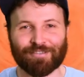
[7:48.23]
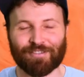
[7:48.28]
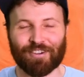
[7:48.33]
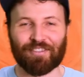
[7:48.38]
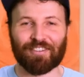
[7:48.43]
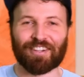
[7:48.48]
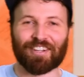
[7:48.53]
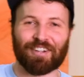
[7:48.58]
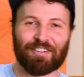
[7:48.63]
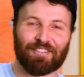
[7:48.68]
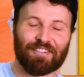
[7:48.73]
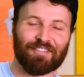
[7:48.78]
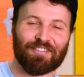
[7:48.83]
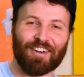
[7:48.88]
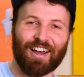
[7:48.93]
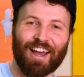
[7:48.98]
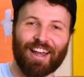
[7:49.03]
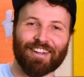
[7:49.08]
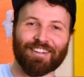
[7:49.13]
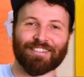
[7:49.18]
probably gonna be
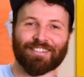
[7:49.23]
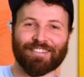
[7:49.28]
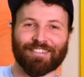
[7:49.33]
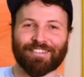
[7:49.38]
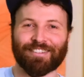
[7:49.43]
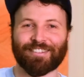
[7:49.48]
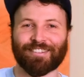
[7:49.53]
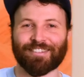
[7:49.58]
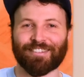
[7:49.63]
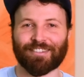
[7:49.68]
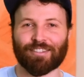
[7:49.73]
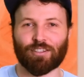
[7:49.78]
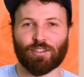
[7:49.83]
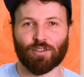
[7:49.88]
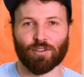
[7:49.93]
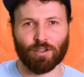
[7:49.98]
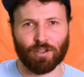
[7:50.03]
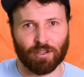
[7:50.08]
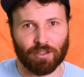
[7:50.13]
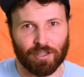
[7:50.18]
fine.
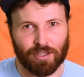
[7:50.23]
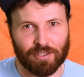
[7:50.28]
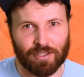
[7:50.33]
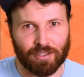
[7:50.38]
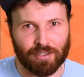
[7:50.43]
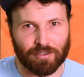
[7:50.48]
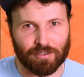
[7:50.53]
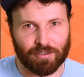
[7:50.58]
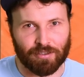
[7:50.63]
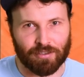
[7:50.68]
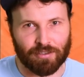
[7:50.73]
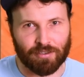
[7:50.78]
Or is it?